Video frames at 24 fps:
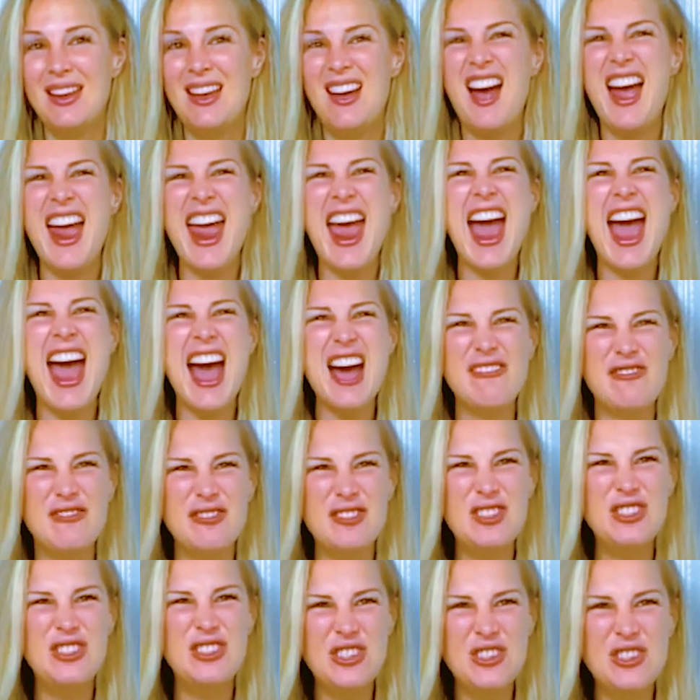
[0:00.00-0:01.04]
I have
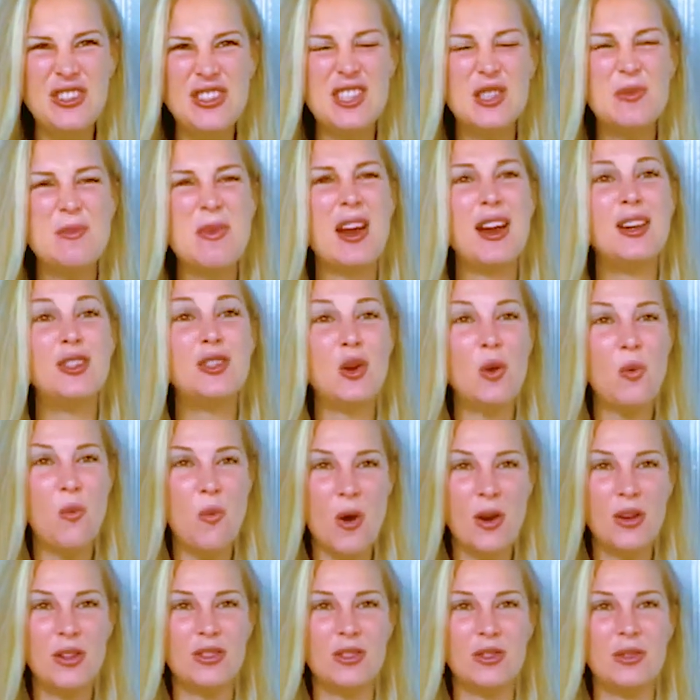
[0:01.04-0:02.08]
to do this, but I don't
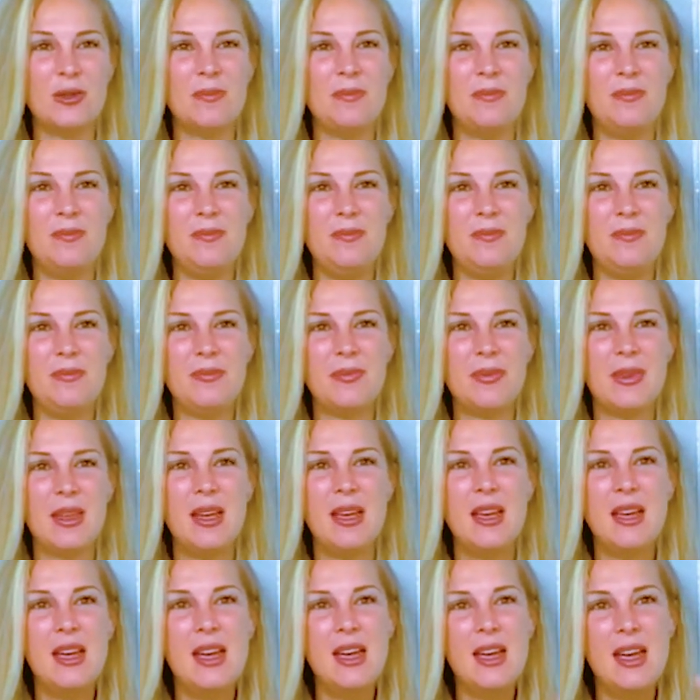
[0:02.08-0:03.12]
want to.
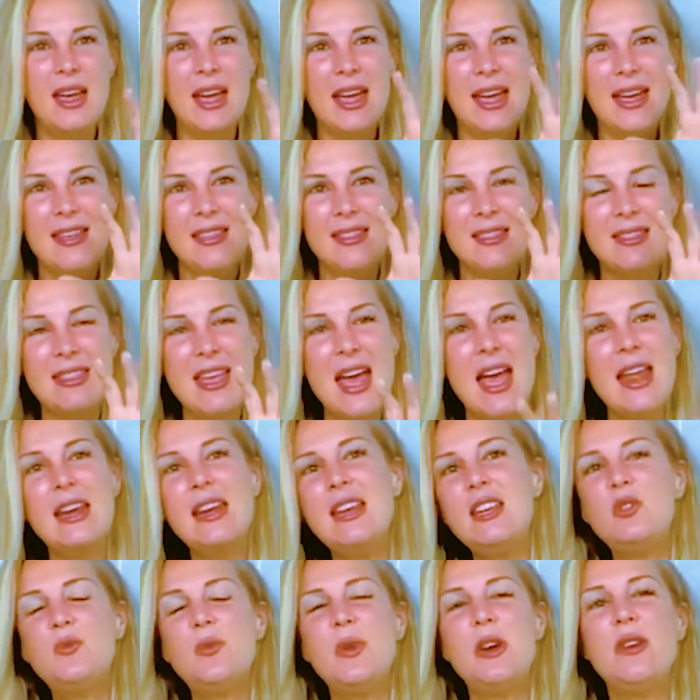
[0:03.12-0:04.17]
That
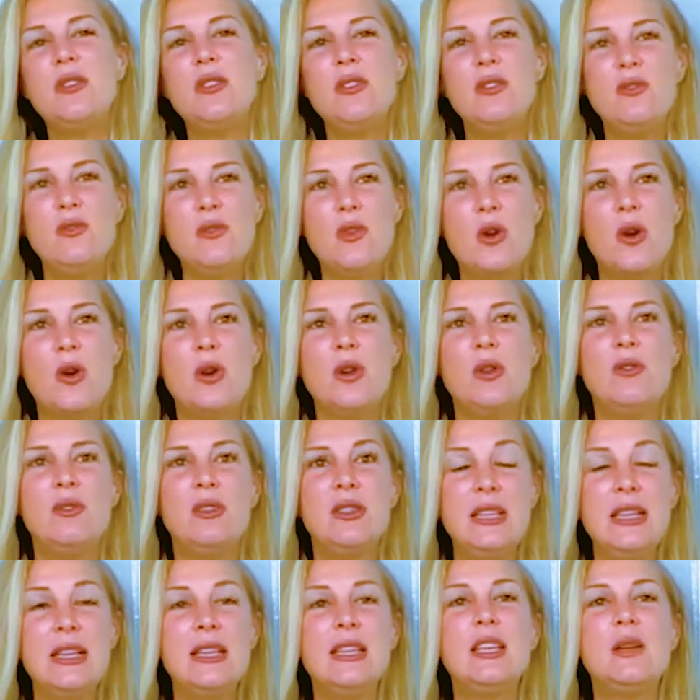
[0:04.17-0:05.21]
is where you know you're
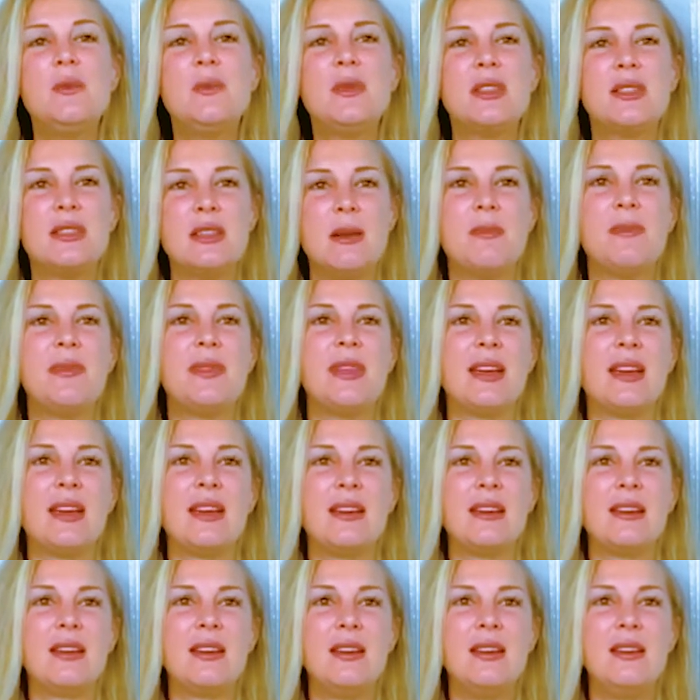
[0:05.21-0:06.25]
dealing with something
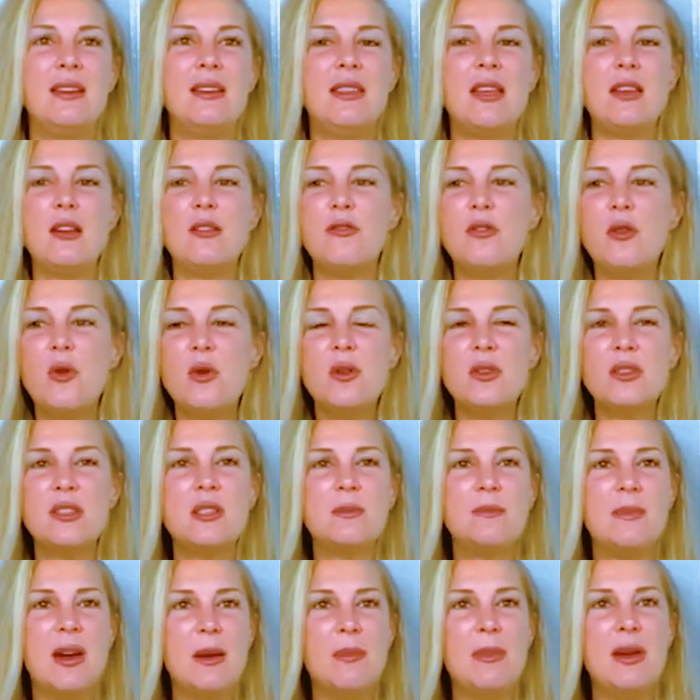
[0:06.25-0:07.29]
that, of course,
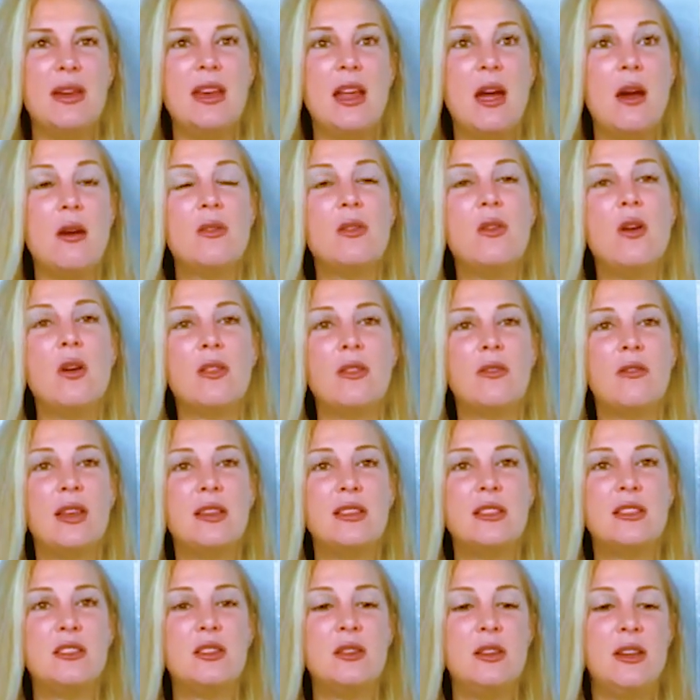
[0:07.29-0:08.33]
is maybe now not
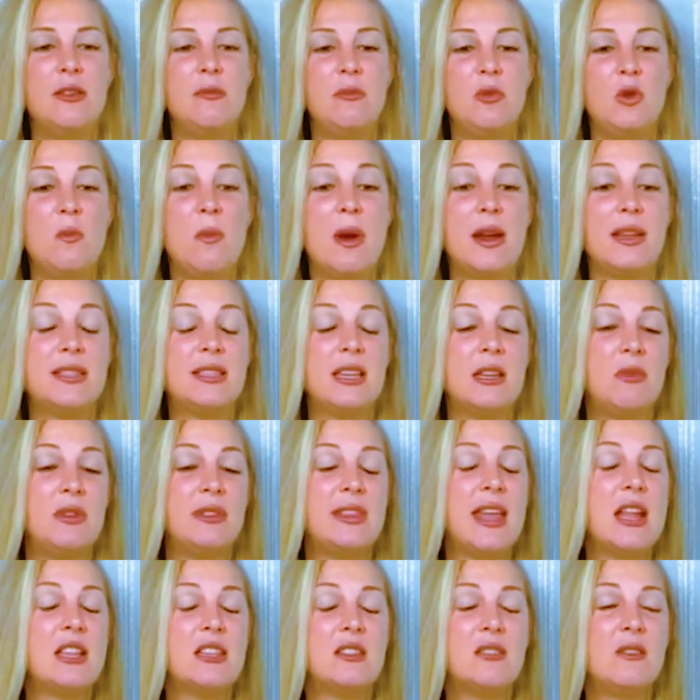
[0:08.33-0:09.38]
necessarily, you might say, well,
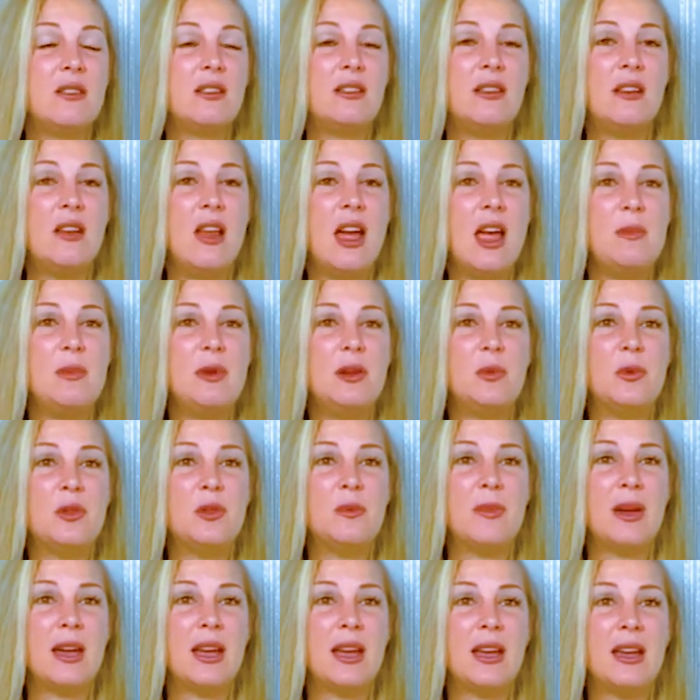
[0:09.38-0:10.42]
that's not in alignment
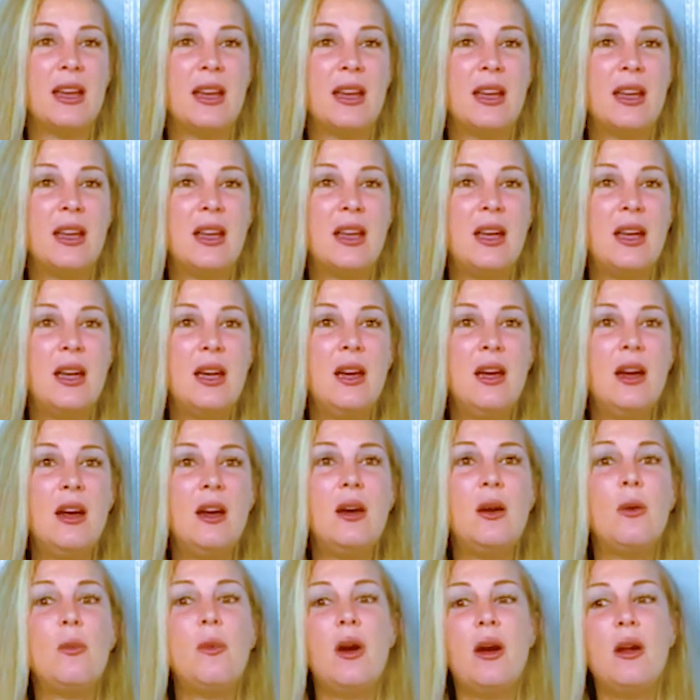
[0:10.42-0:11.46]
with me.
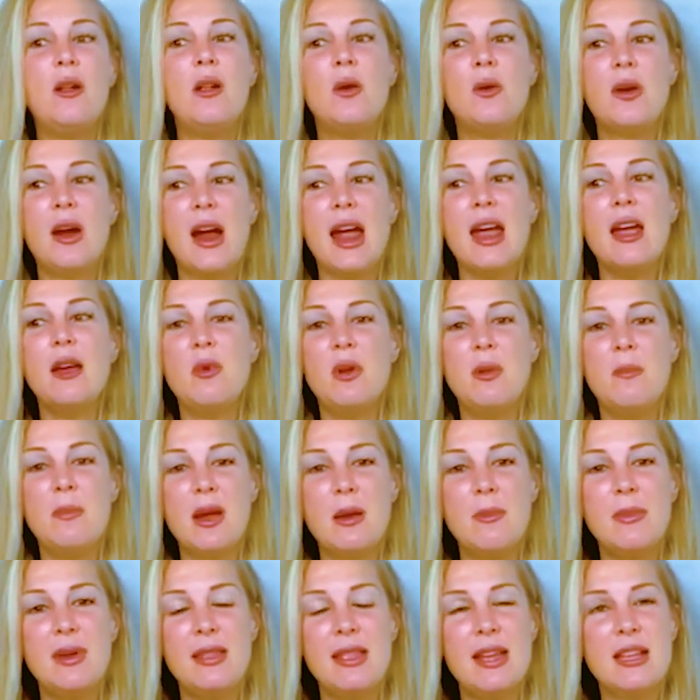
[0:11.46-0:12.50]
Well, okay, well,
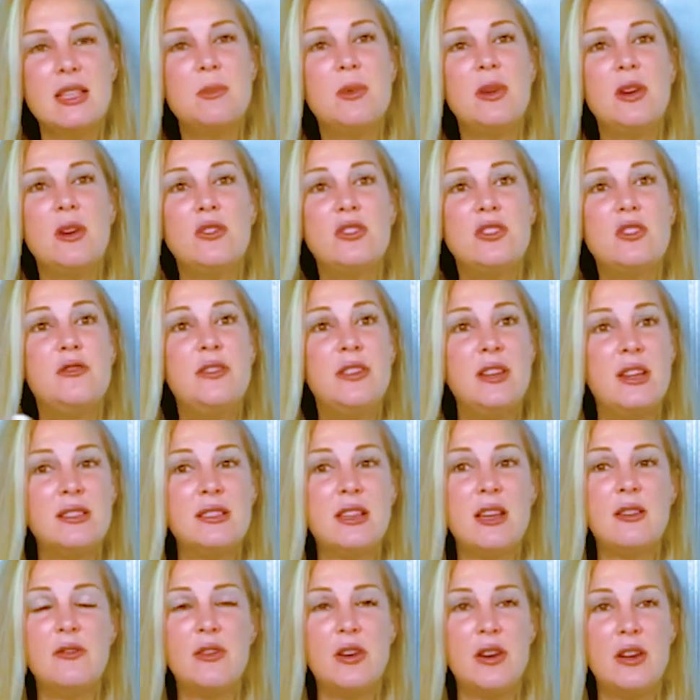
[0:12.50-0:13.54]
maybe that's because you feel it's
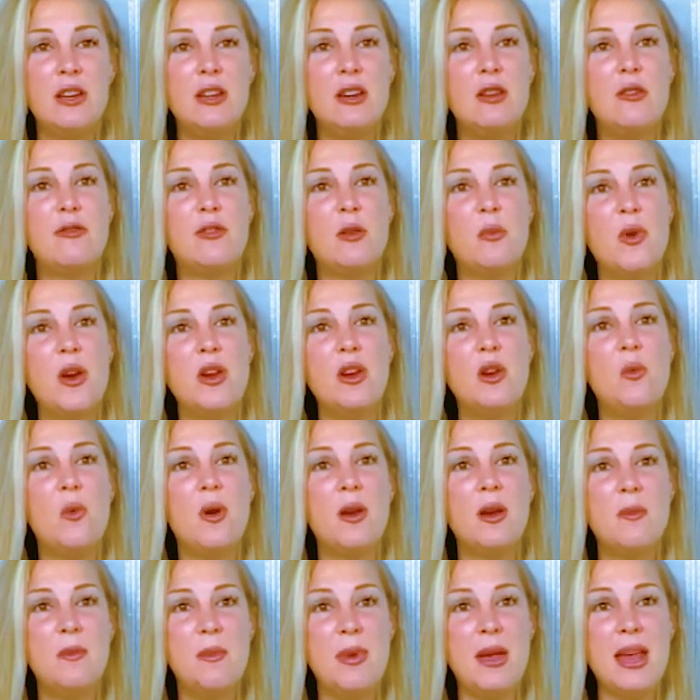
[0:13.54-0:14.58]
diverting you from where you
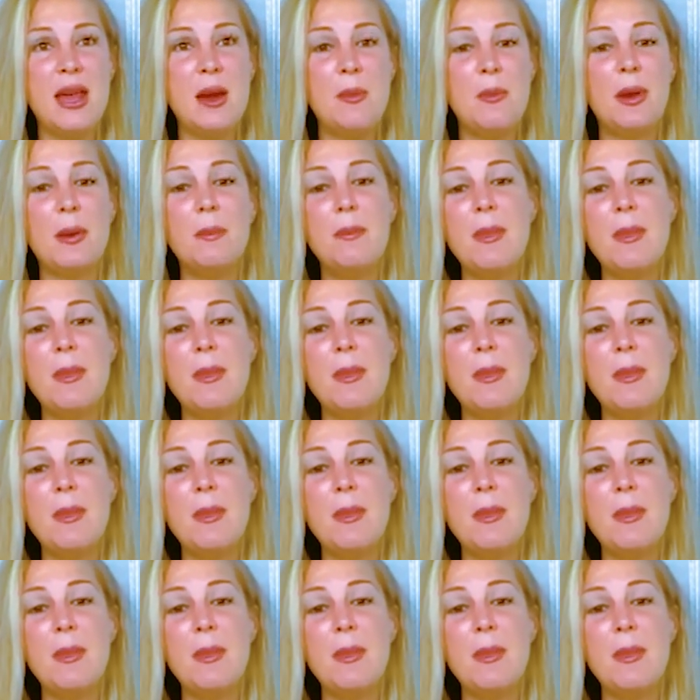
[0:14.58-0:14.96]
want to be, but